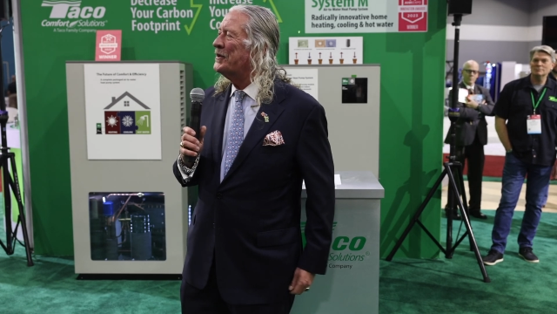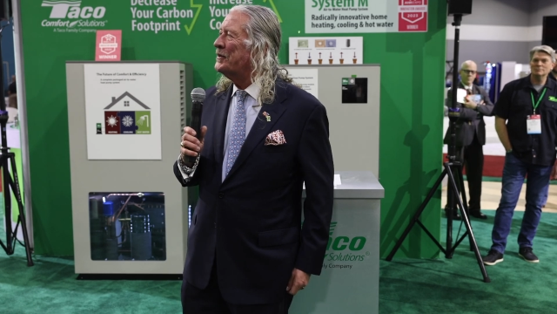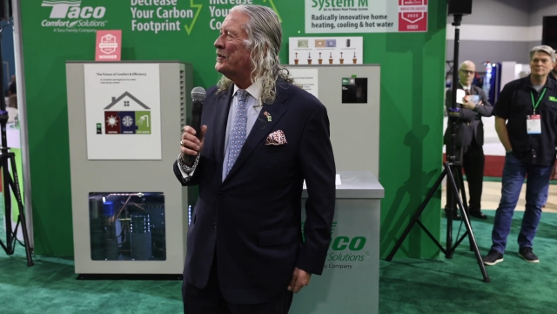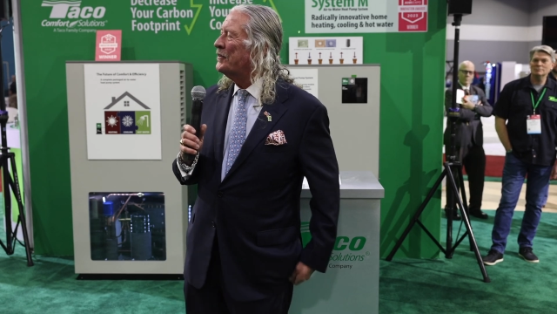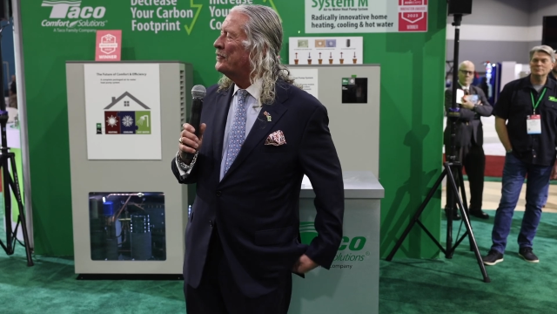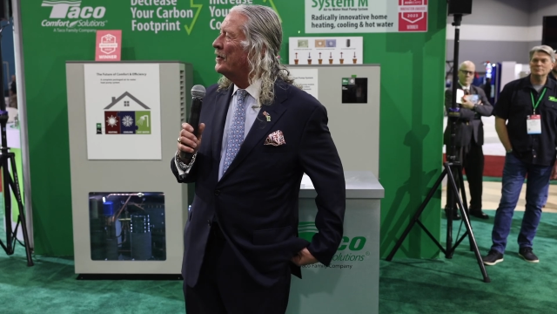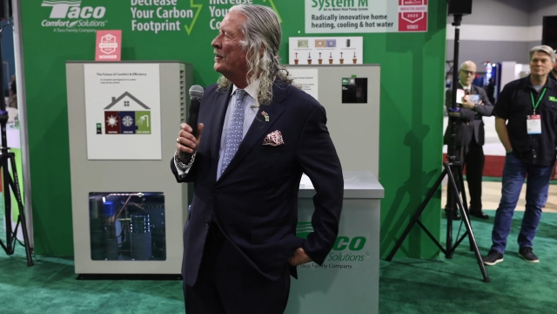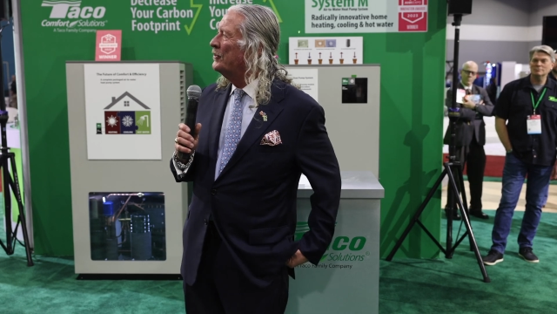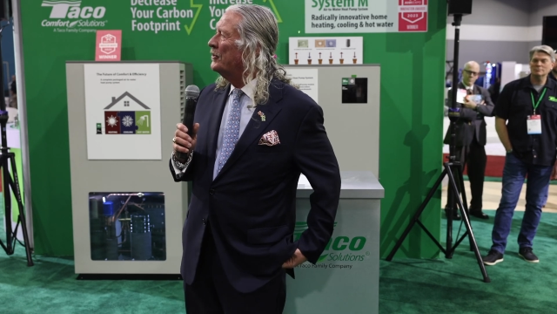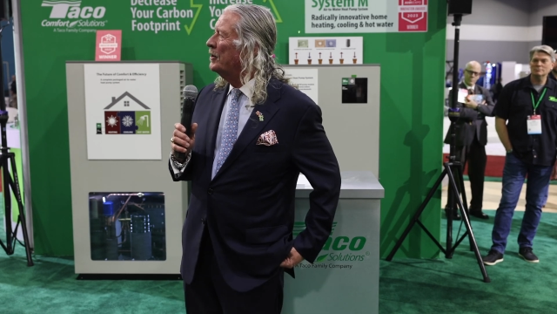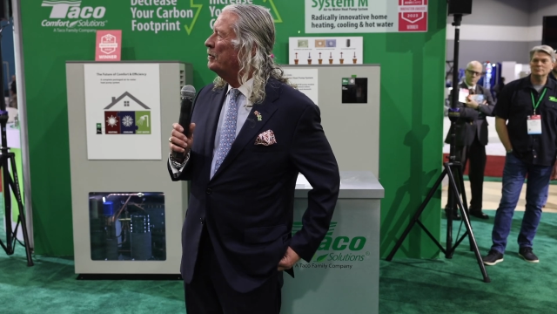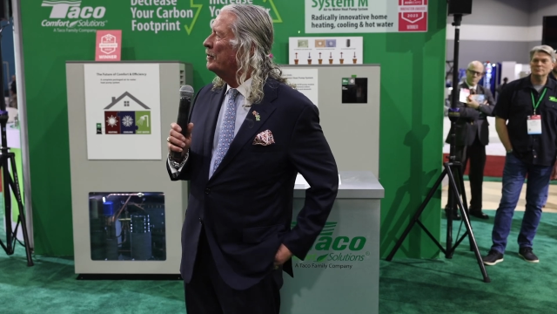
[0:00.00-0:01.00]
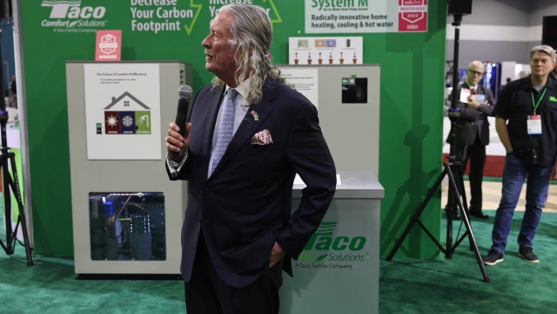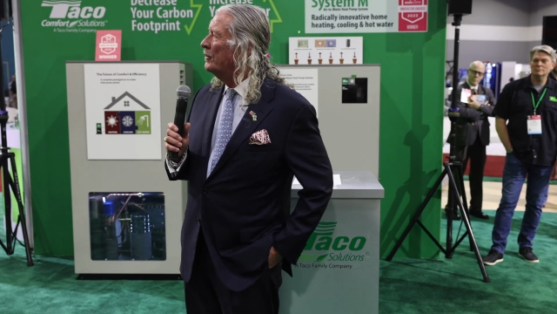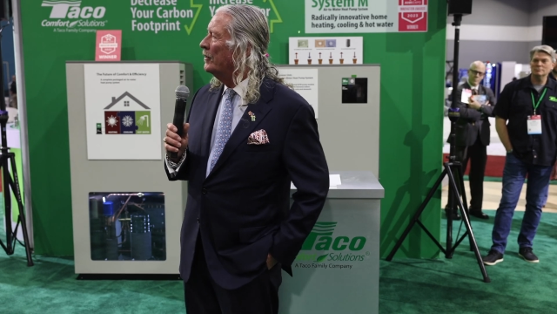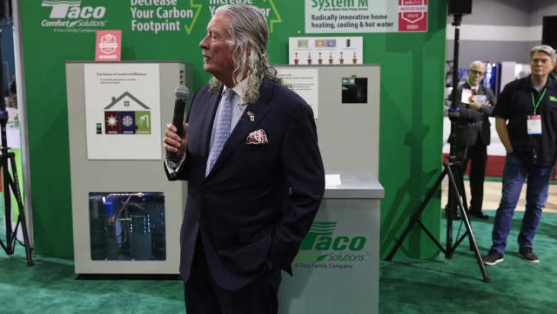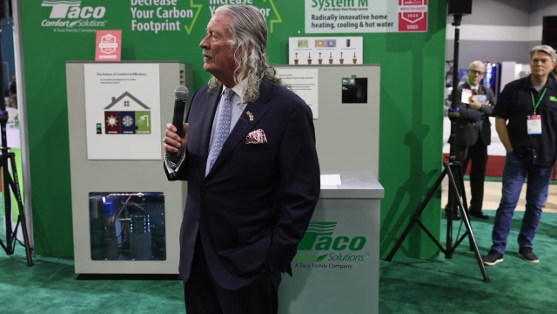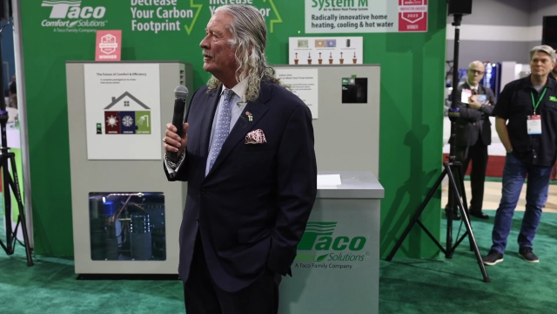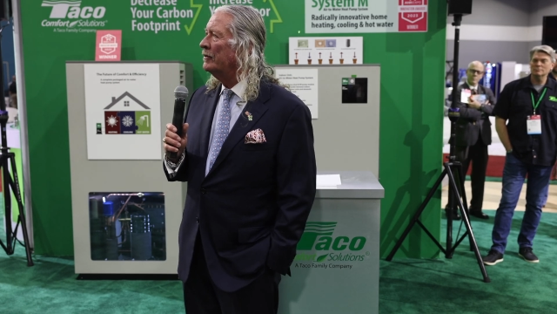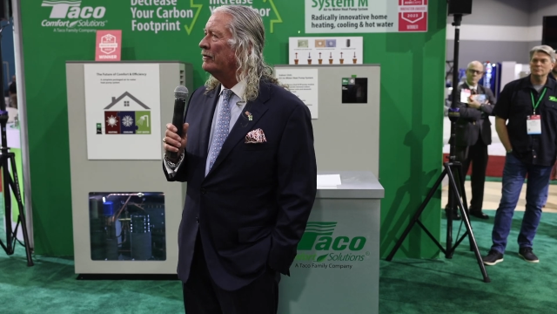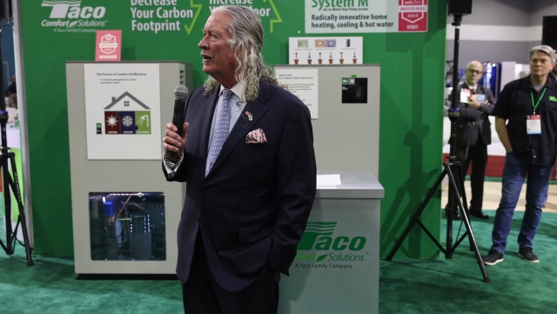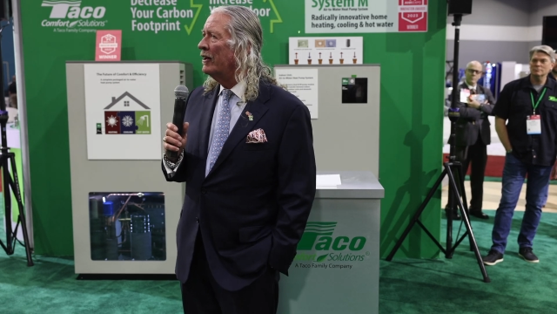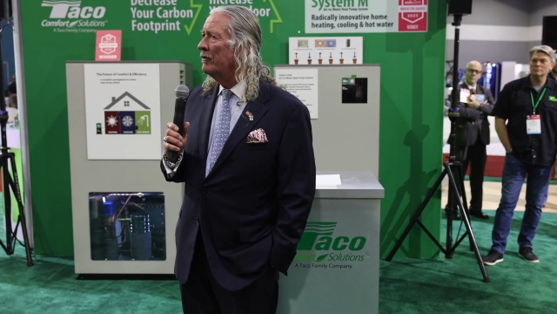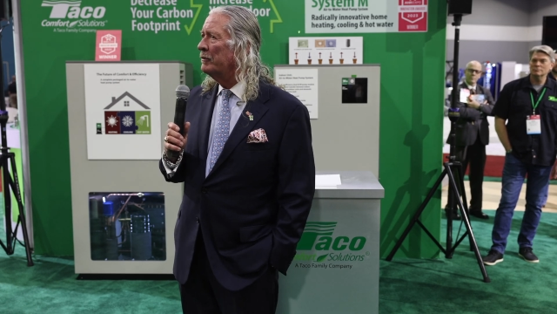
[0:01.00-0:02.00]
your friendship and your
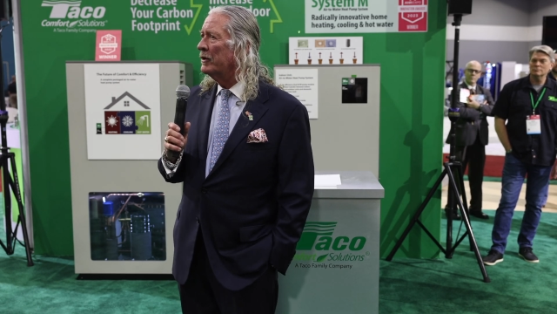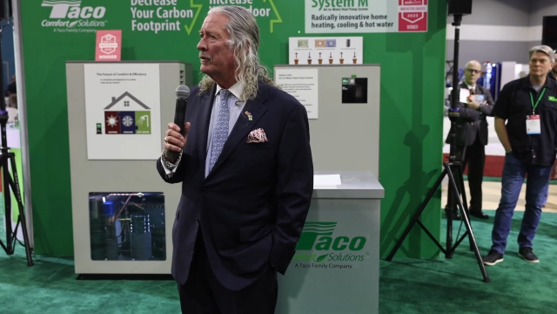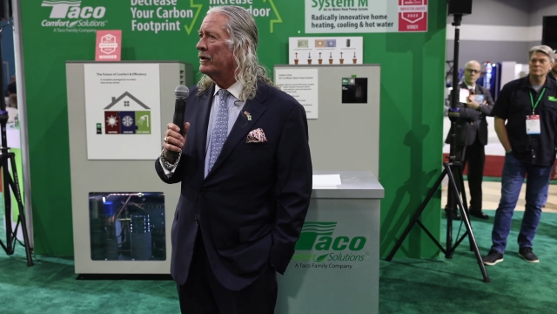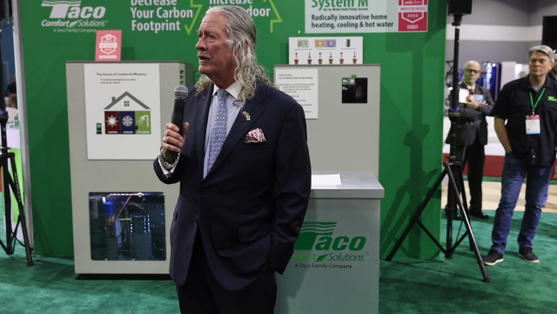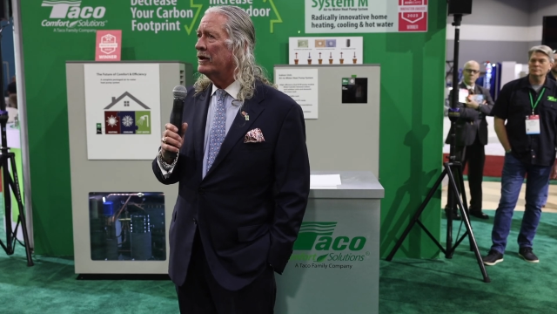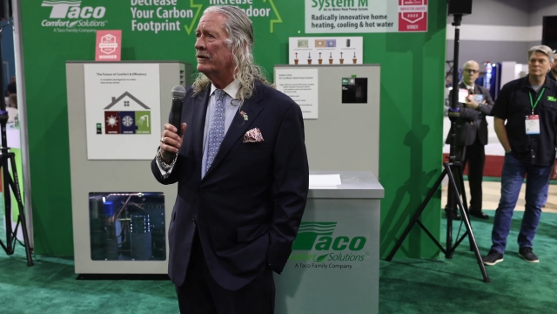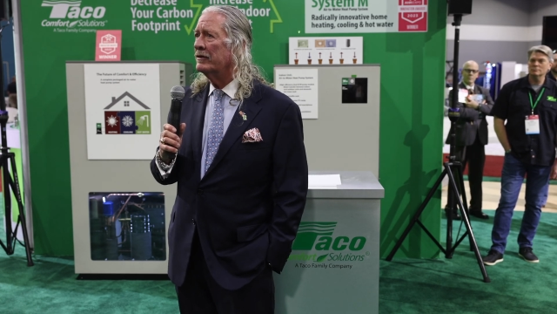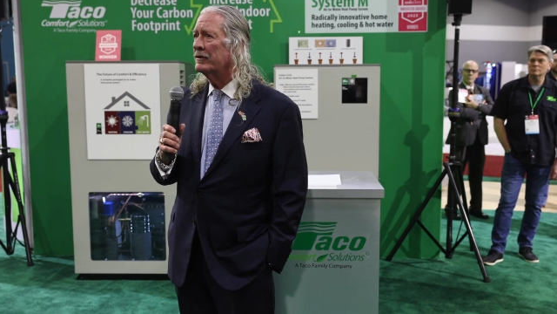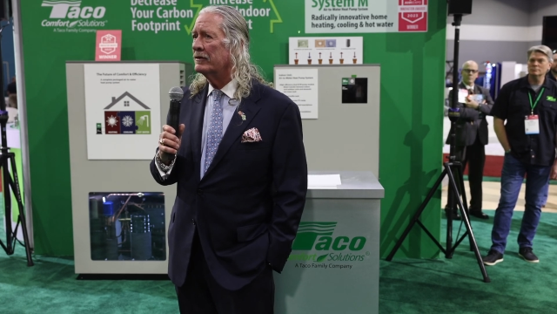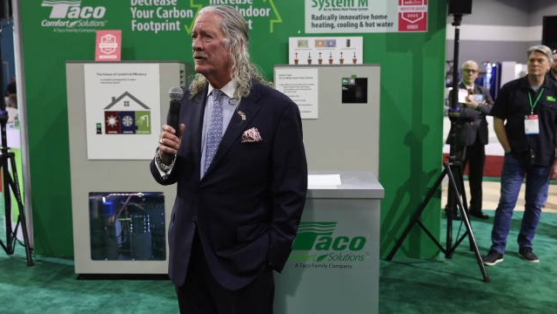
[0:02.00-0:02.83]
involvement with us,